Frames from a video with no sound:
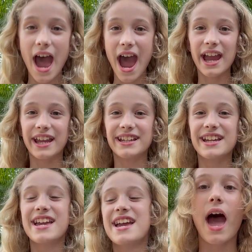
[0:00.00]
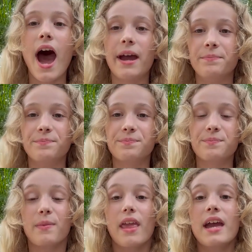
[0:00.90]
Hi. Hi.
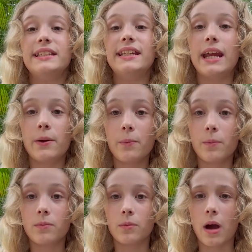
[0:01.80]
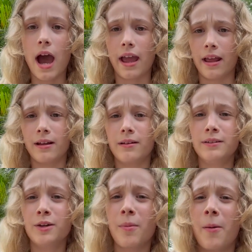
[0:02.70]
Today, hi,
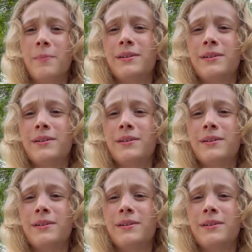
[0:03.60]
your mom.